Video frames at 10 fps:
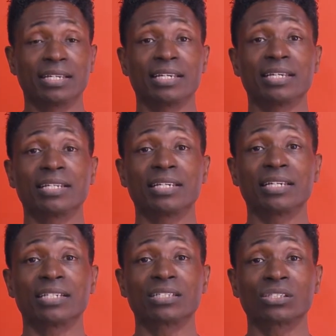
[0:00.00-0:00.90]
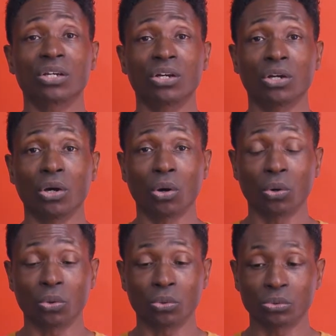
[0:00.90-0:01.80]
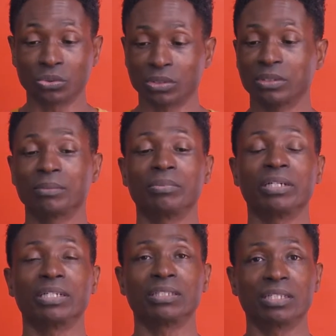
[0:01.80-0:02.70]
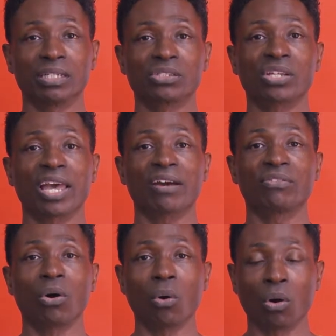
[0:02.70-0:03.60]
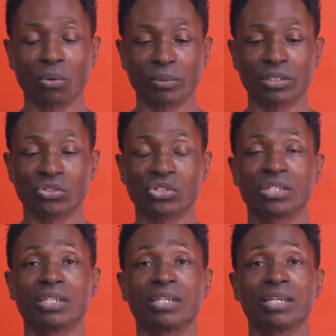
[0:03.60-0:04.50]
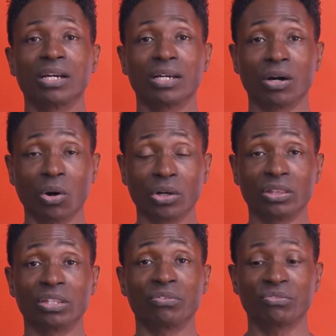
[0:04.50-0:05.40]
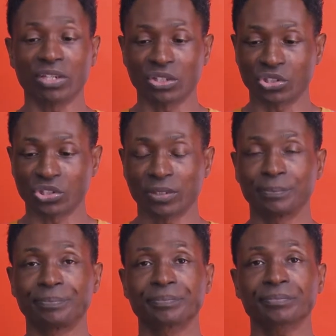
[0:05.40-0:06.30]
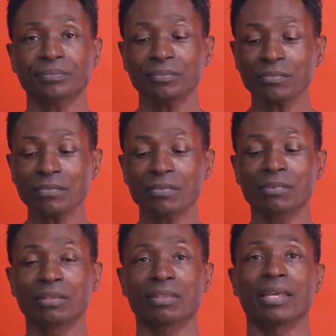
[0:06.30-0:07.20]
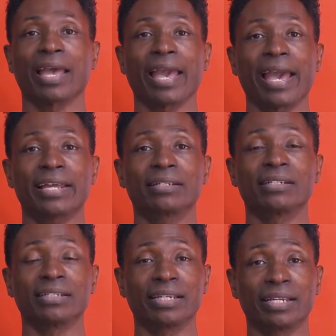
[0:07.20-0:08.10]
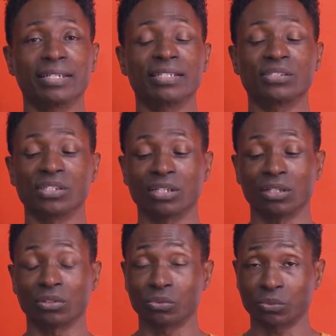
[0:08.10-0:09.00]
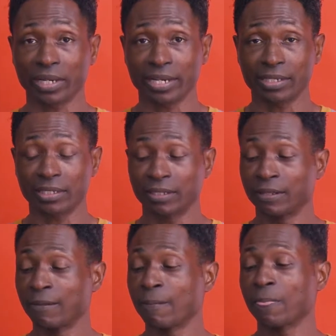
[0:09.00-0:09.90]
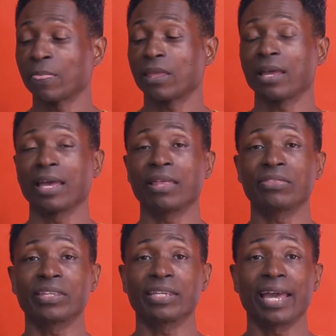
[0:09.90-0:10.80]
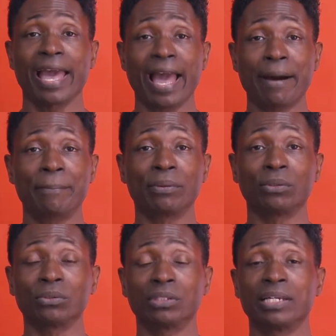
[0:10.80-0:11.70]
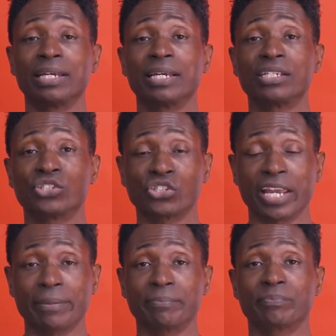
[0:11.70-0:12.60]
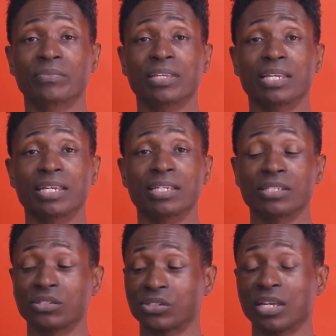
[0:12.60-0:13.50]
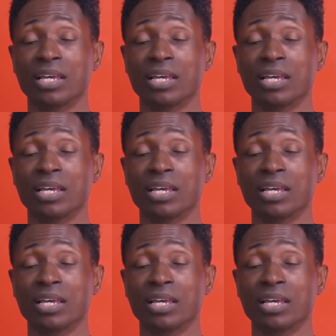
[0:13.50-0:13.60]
it is gold, but it does have orange on the fish. The hat, again, is the color red, and the apple shape is